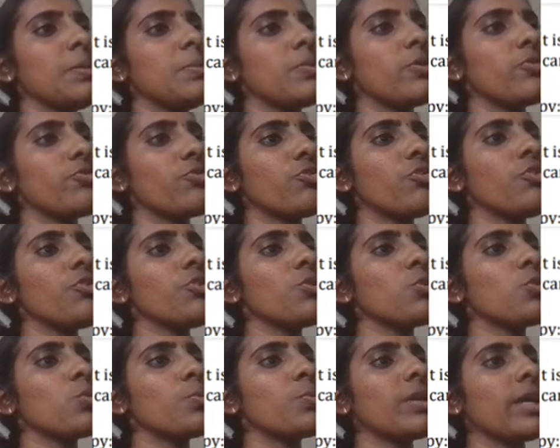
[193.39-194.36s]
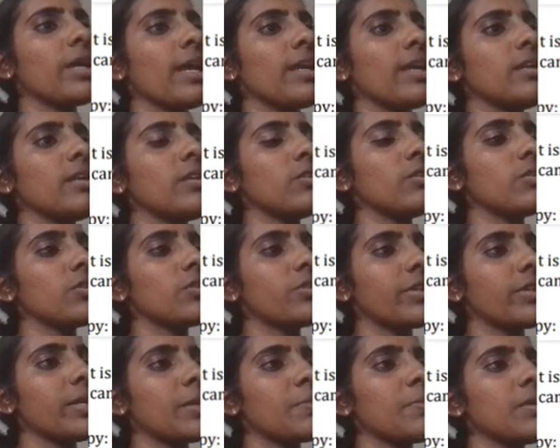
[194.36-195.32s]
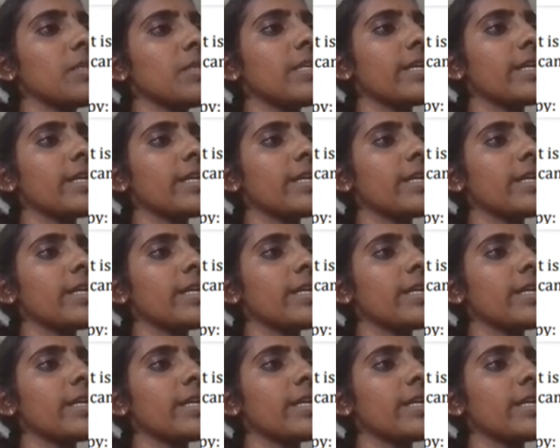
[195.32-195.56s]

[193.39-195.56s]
before you begin in the treatment.